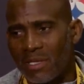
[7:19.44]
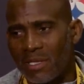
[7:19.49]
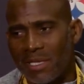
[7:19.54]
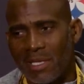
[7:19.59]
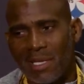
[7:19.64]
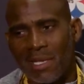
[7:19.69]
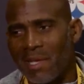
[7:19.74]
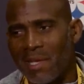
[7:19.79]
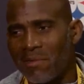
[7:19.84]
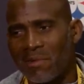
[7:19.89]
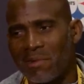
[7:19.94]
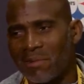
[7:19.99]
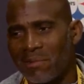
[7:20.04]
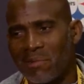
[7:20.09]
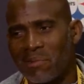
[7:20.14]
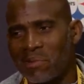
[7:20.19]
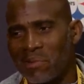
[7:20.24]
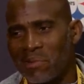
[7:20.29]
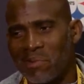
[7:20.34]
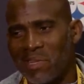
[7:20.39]
You never
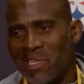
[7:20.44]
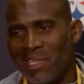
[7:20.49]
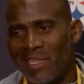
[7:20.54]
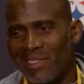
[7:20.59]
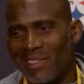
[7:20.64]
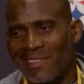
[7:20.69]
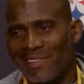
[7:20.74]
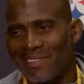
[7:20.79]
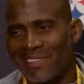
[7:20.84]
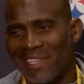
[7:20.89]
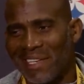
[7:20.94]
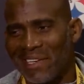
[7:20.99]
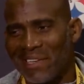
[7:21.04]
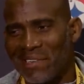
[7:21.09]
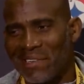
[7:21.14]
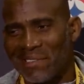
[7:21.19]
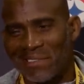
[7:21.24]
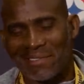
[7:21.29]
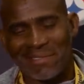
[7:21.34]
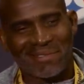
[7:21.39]
want to be, you know,